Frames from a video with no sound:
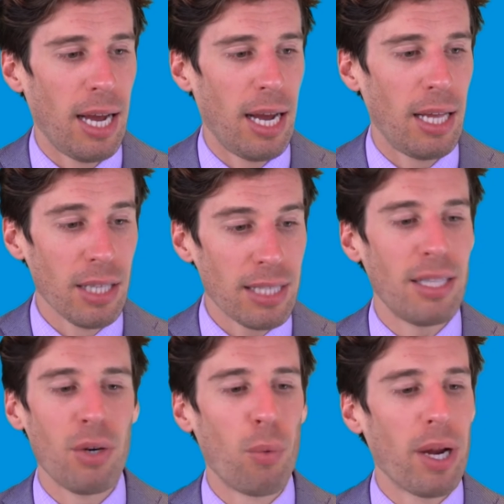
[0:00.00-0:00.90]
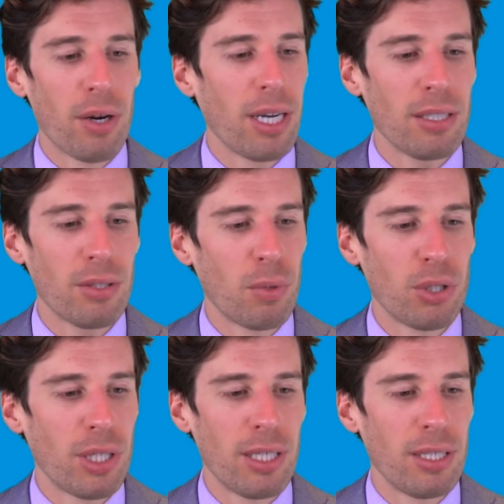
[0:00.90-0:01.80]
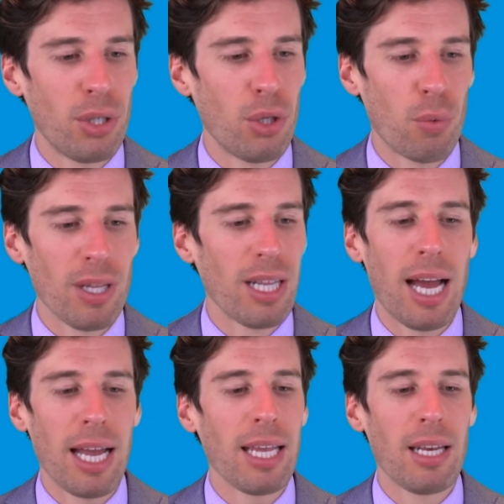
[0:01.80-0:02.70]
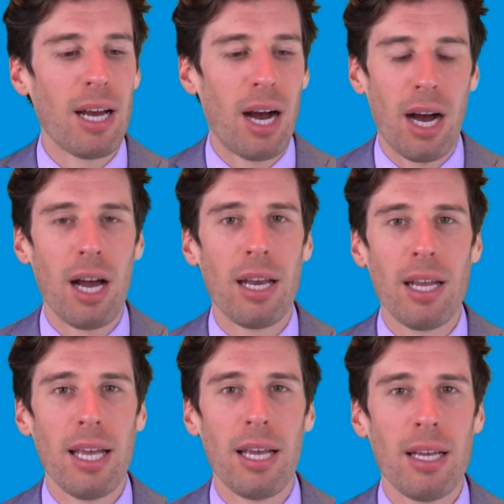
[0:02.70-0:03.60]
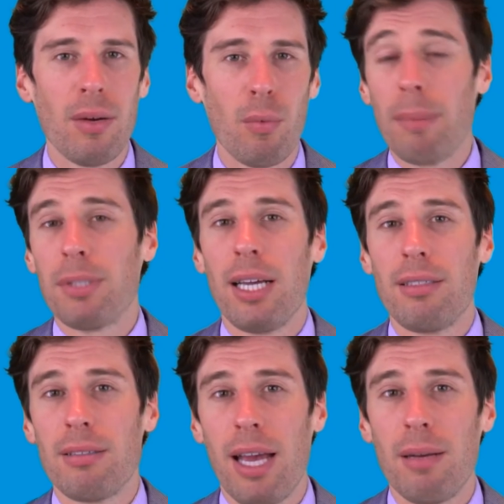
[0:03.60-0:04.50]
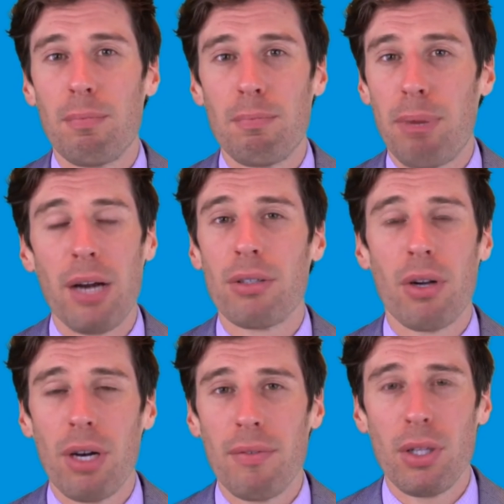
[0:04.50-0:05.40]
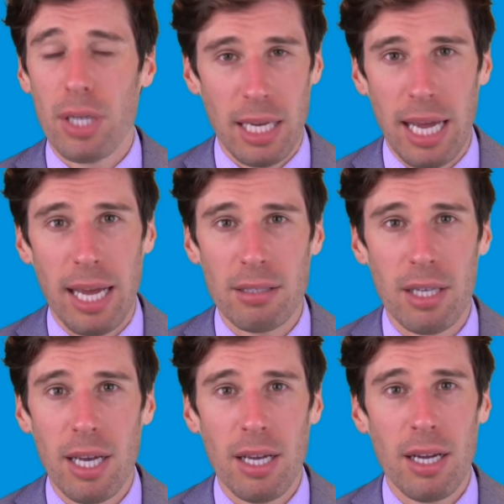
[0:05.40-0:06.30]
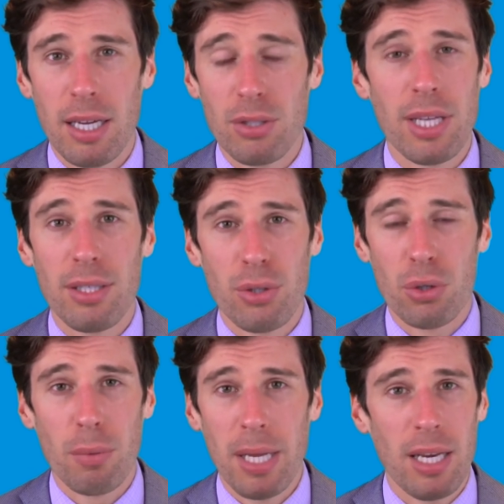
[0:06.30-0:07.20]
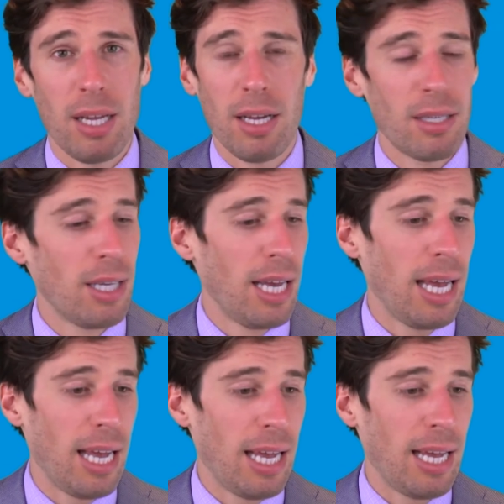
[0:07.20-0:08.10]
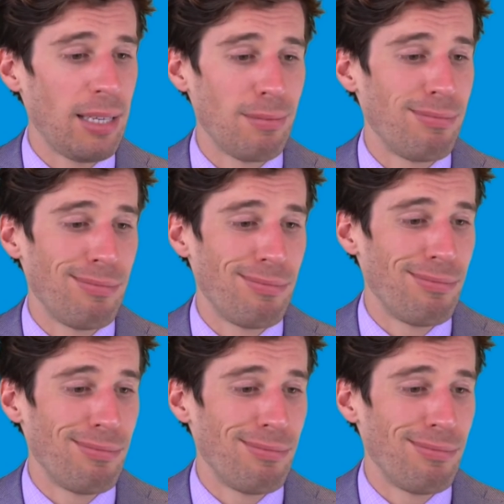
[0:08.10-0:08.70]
uh, listing awareness, which is you're relying on websites that buyers aren't even looking at, uh, say social media and